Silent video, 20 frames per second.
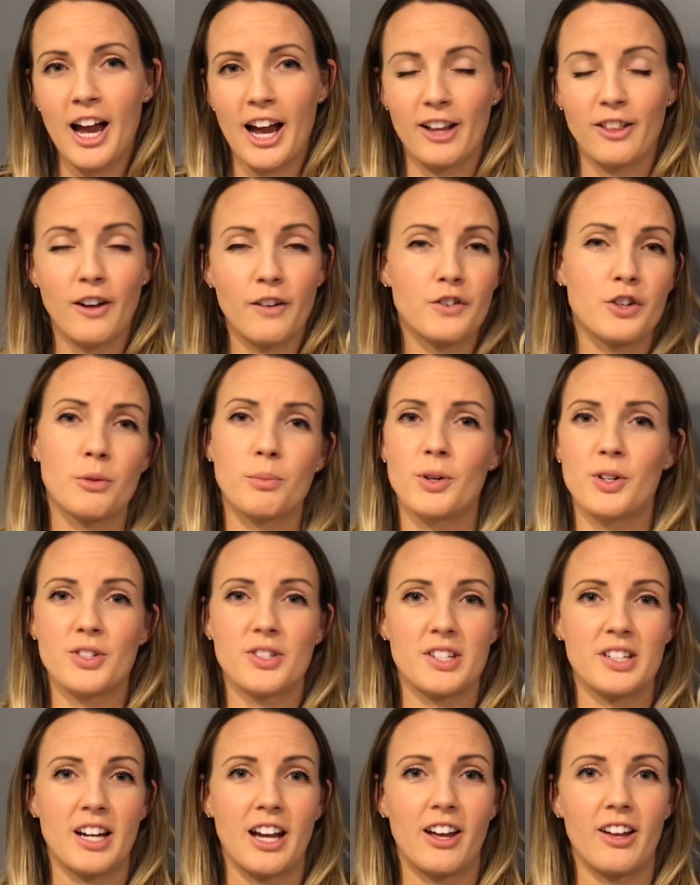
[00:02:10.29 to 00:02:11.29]
I loved her
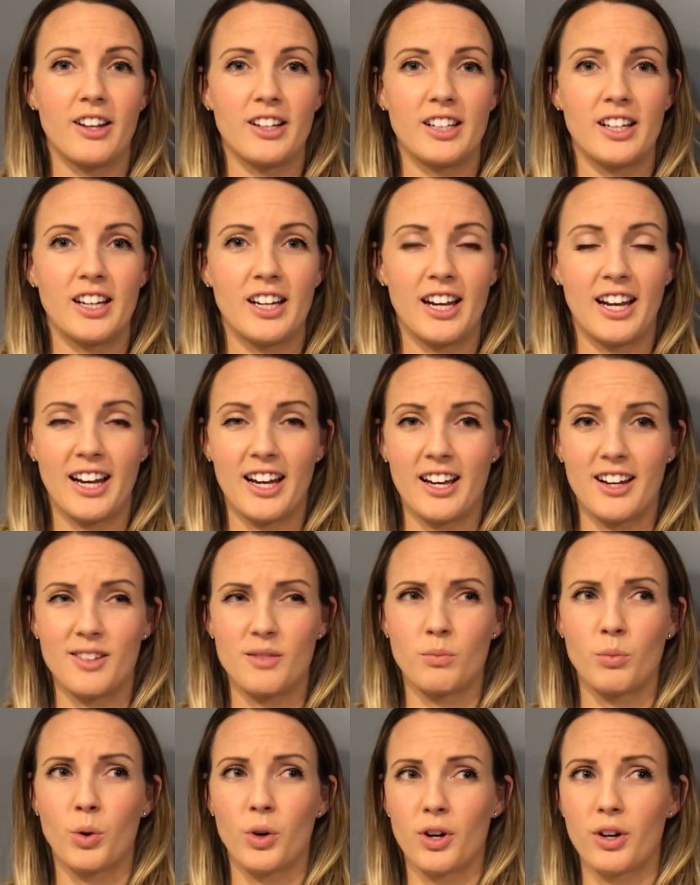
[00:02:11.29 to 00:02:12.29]
personality,
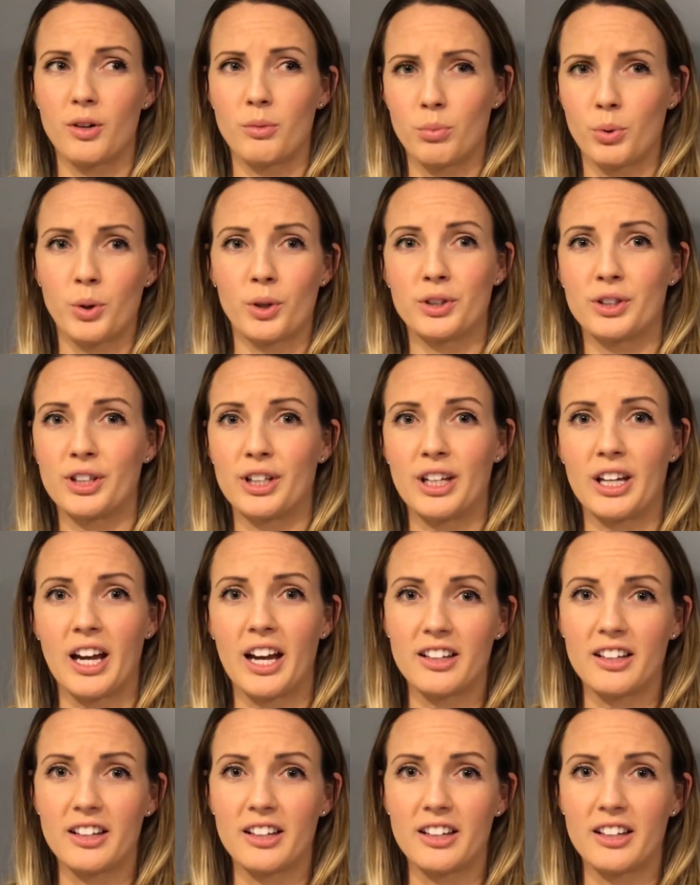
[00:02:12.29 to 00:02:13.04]
and more importantly,